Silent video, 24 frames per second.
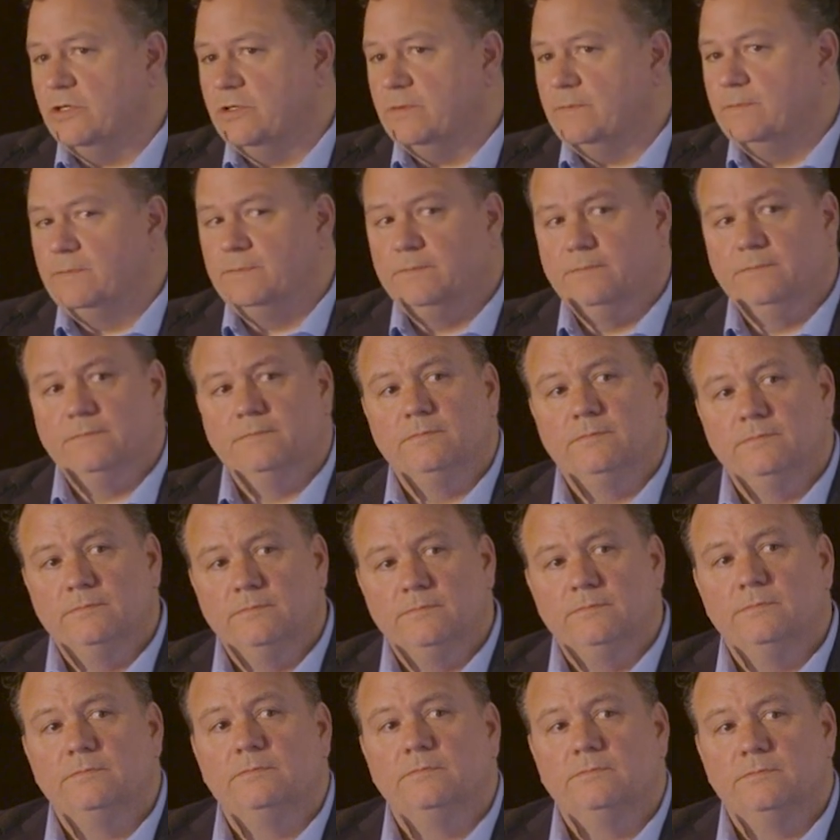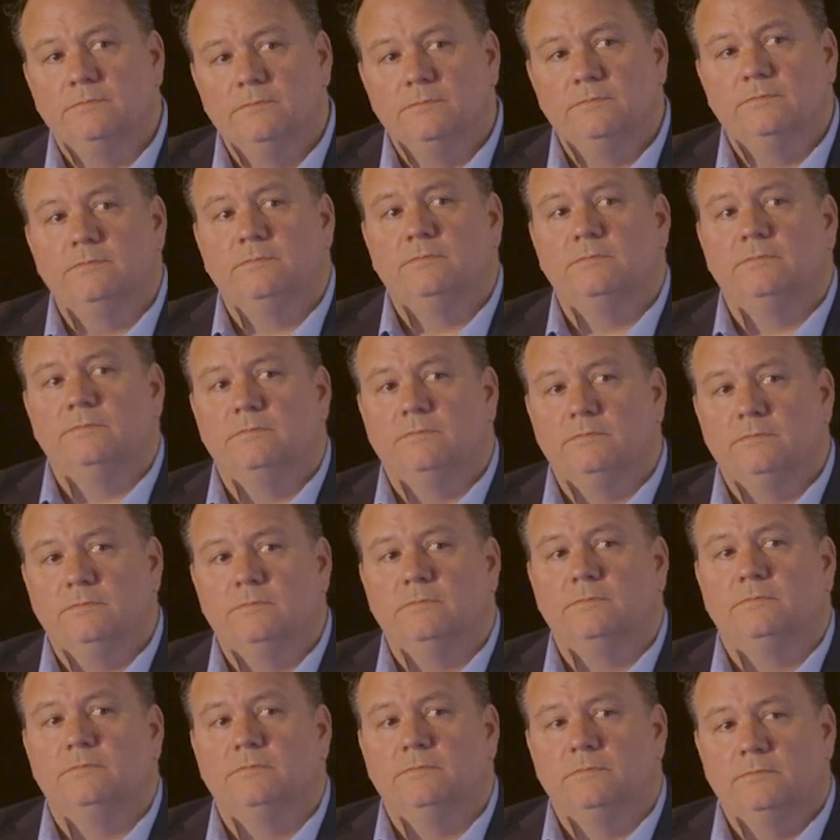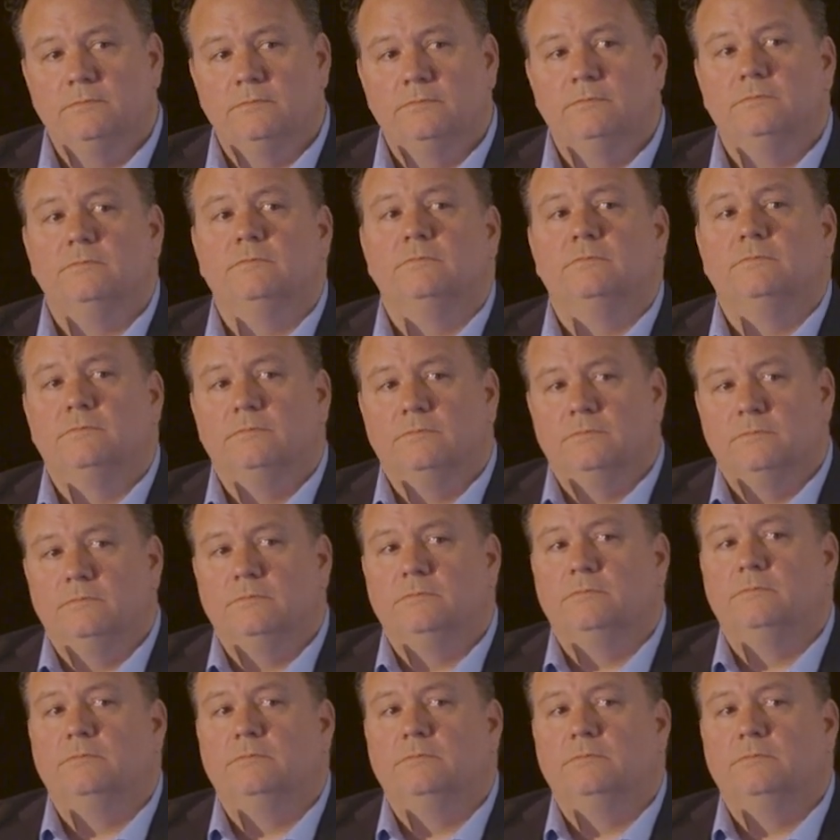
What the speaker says: The only, not only problems, recycling, other things.